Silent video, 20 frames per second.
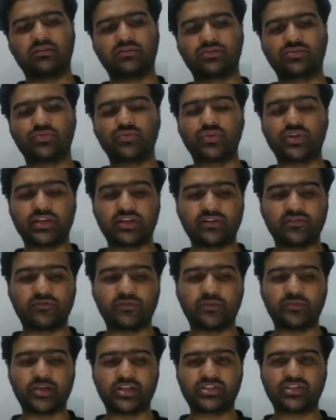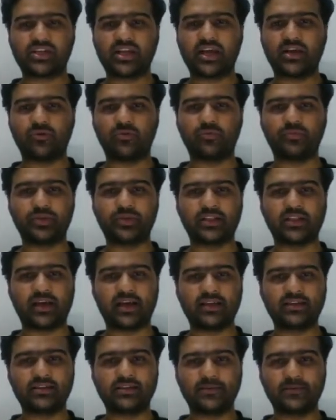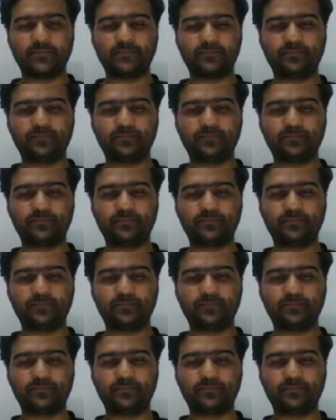student information. I open that.